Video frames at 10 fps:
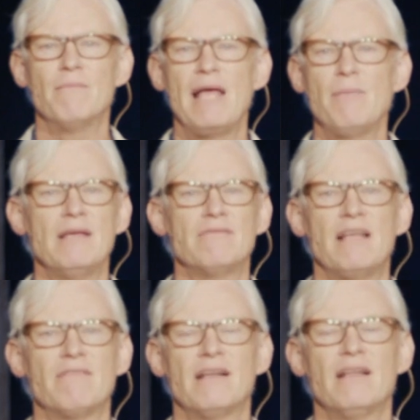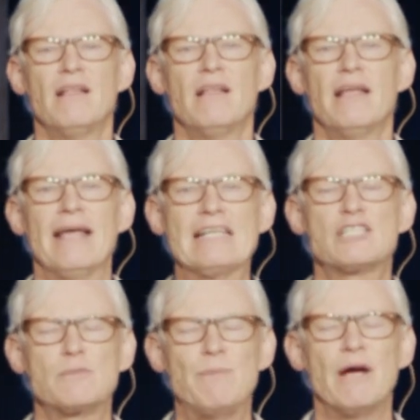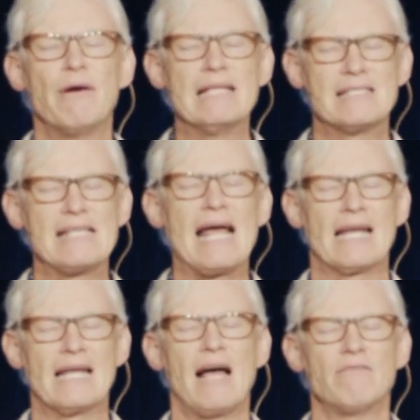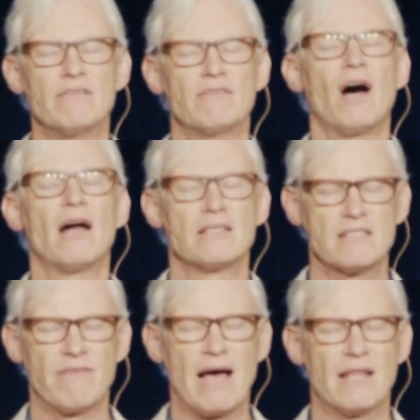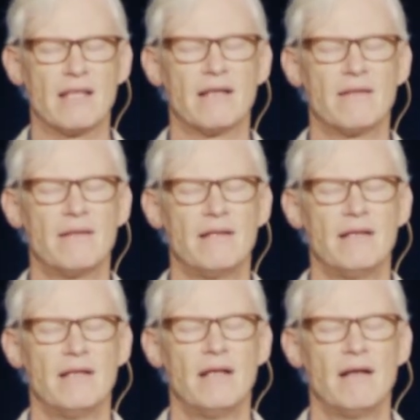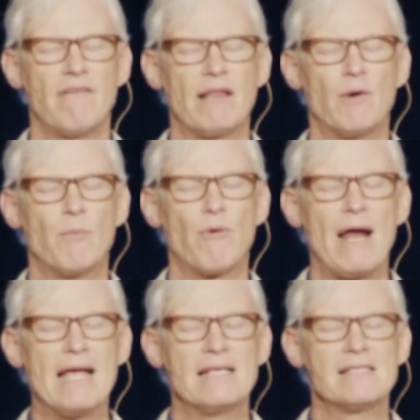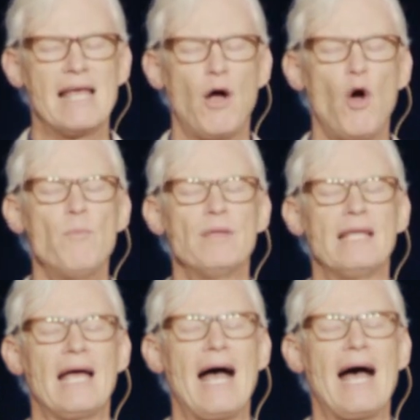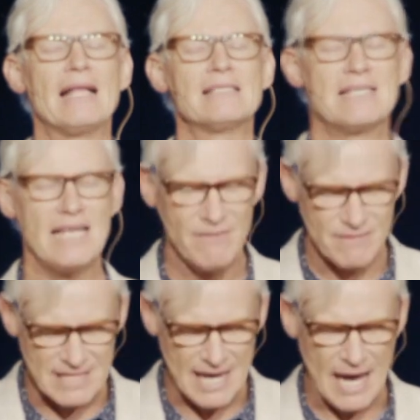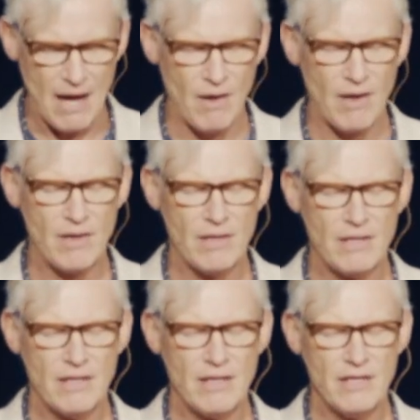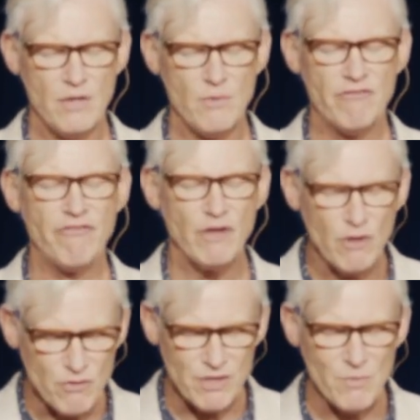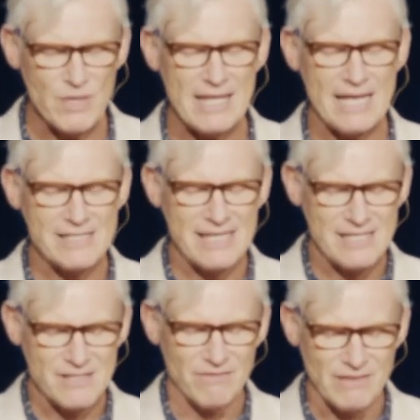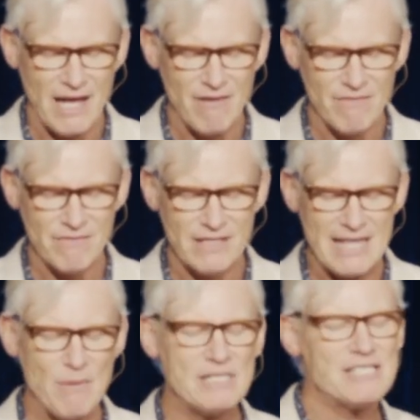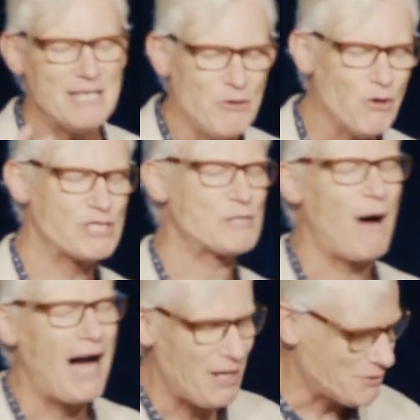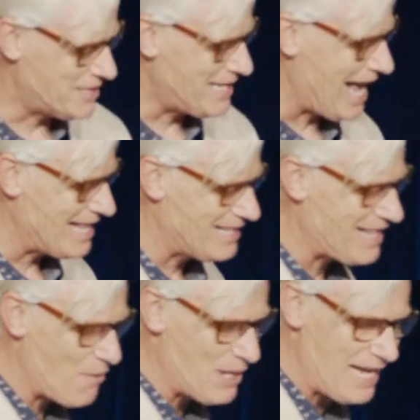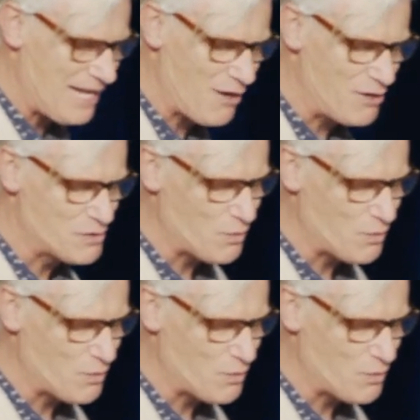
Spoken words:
maybe have never experienced that love of God as Father, Father, I pray as they open their hearts even now, you would fill them with that sense of love, that they would see your smile today, that they would hear those